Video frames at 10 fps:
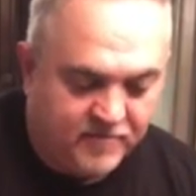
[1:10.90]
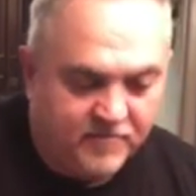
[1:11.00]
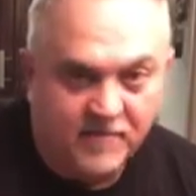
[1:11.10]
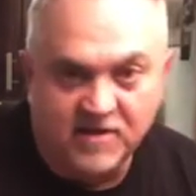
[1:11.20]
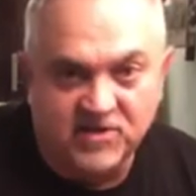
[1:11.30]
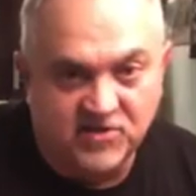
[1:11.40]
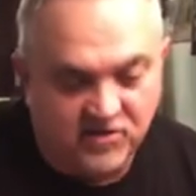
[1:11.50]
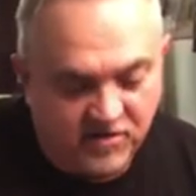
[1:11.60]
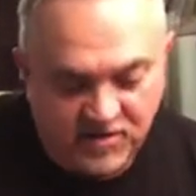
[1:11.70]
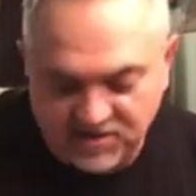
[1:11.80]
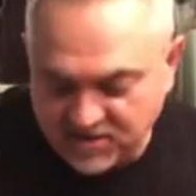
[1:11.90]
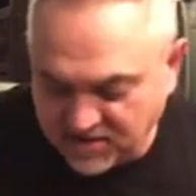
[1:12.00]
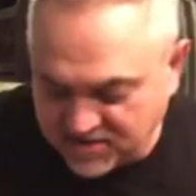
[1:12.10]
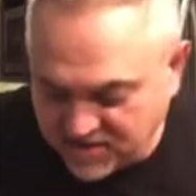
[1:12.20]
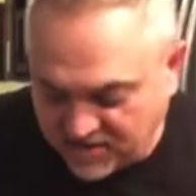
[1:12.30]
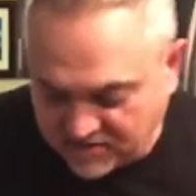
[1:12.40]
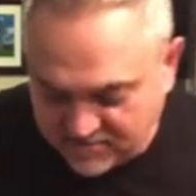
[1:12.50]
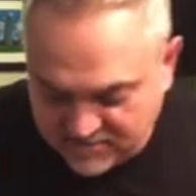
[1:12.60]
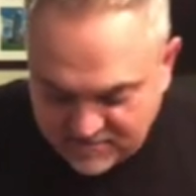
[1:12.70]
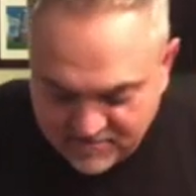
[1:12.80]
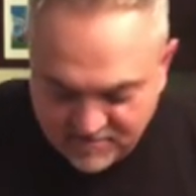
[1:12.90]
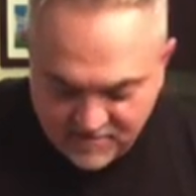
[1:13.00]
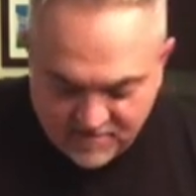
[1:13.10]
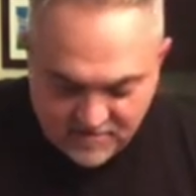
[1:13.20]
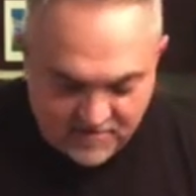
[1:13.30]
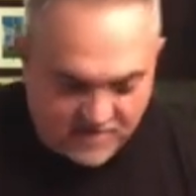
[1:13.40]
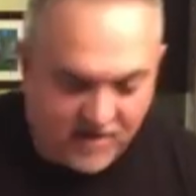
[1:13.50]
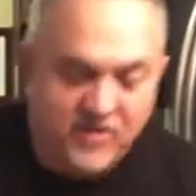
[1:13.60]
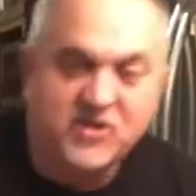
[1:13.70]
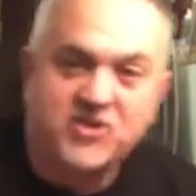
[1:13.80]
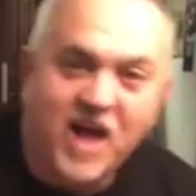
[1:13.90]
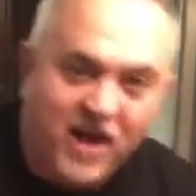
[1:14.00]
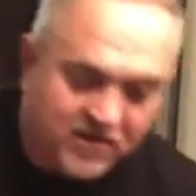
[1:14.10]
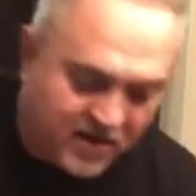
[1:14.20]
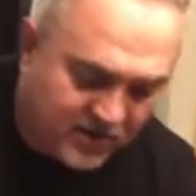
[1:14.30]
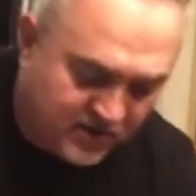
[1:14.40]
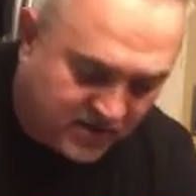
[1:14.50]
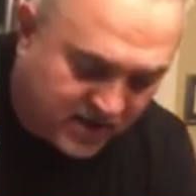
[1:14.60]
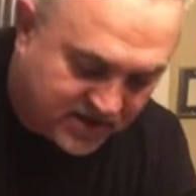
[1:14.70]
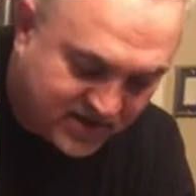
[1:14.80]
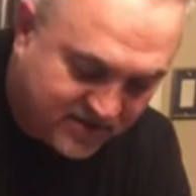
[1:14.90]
It's so easy, this thing. Even a child can do this.